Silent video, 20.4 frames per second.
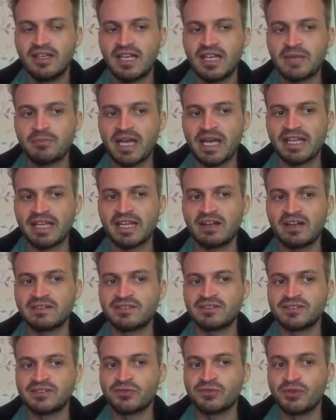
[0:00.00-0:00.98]
and my
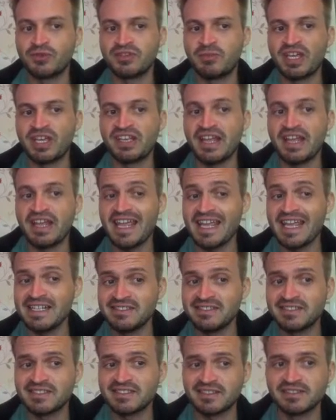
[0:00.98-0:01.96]
character is going to be an
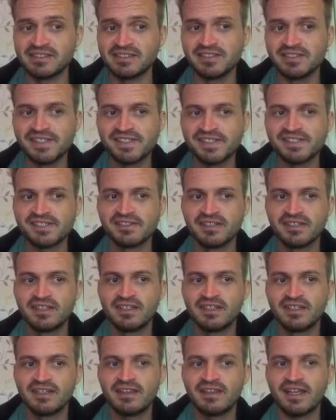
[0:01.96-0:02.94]
instance,
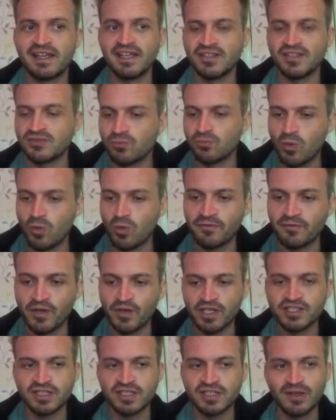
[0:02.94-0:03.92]
that is one
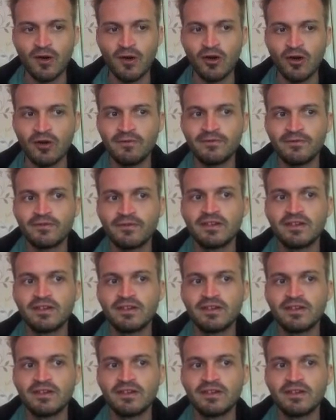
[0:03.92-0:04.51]
version of